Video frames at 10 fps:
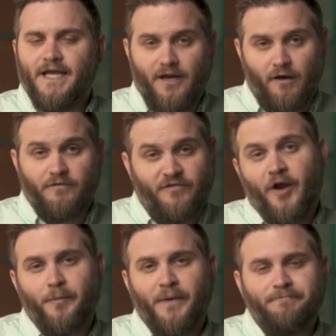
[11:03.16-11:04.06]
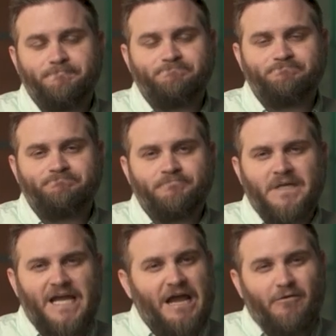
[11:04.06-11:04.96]
in our environment.
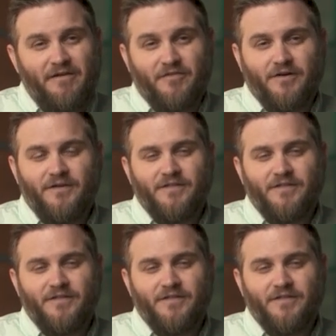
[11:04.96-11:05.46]
However,